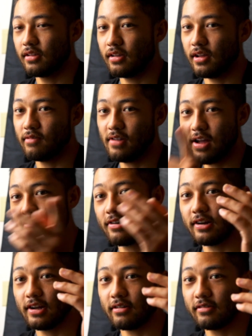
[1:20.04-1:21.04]
I'm not right
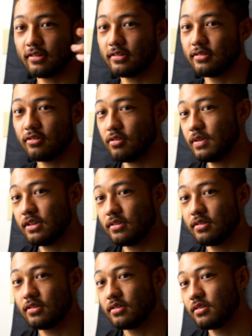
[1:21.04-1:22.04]
now, because so I mean,
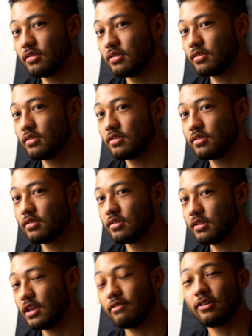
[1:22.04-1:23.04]

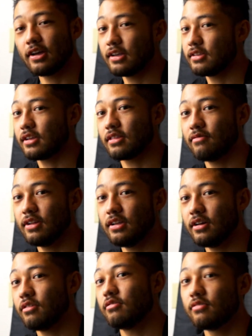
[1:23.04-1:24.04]
if you guys like the
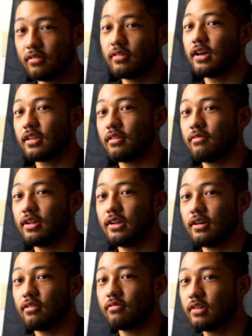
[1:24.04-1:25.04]
video,
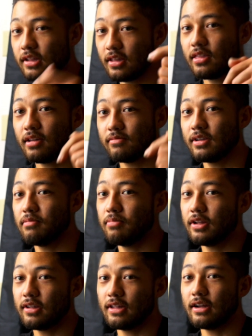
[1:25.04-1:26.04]
hit the thumbs up
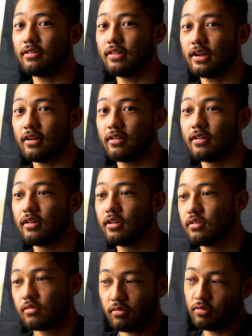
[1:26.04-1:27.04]
button down there
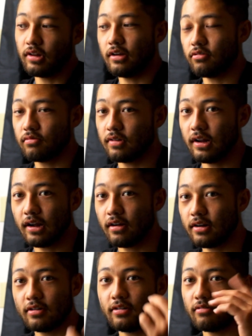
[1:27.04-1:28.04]
or over there. I
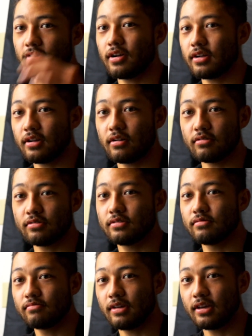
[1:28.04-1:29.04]
don't know where it goes,
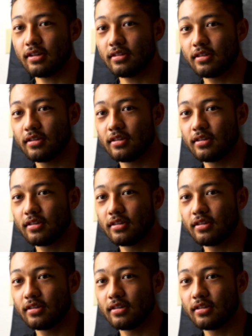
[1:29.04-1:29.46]
man.